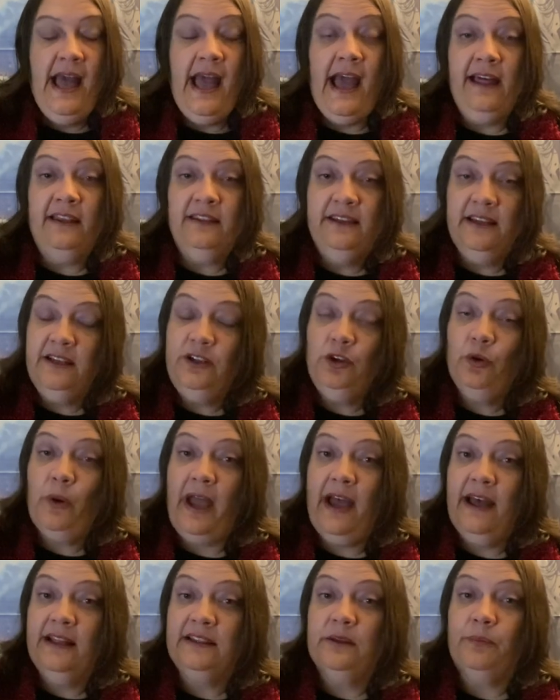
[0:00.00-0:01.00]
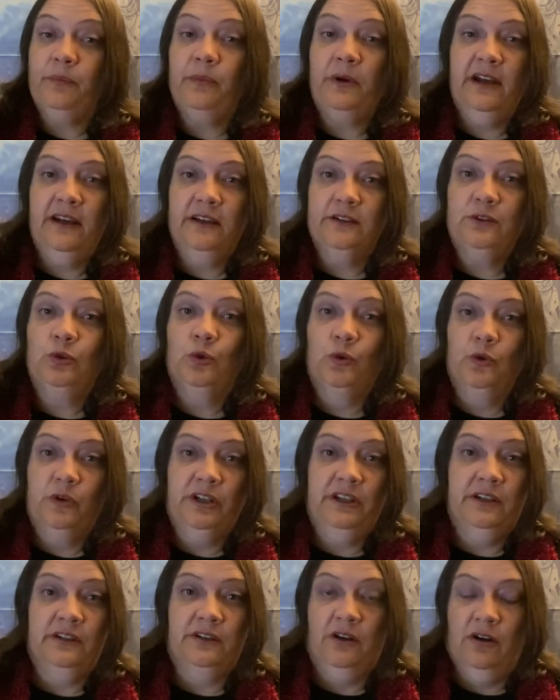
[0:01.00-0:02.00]
And then you had the
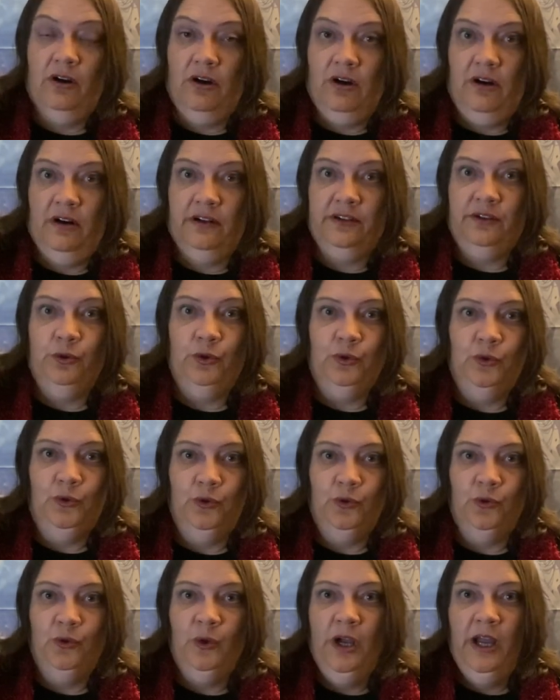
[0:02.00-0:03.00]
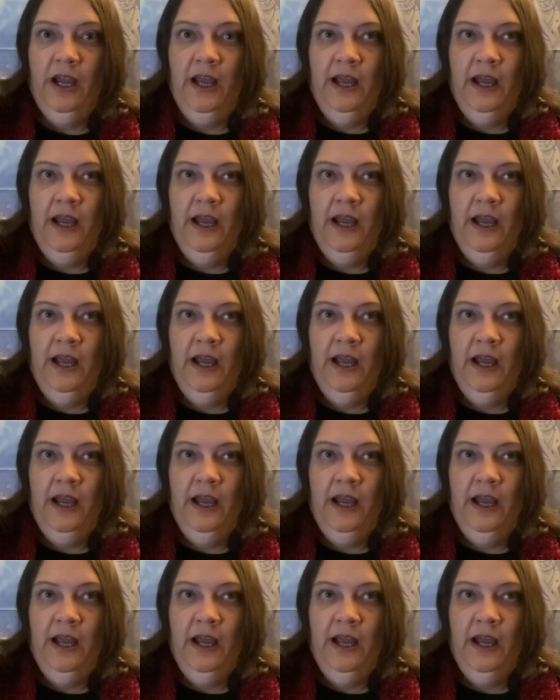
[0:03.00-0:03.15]
Praetorian Guard, who,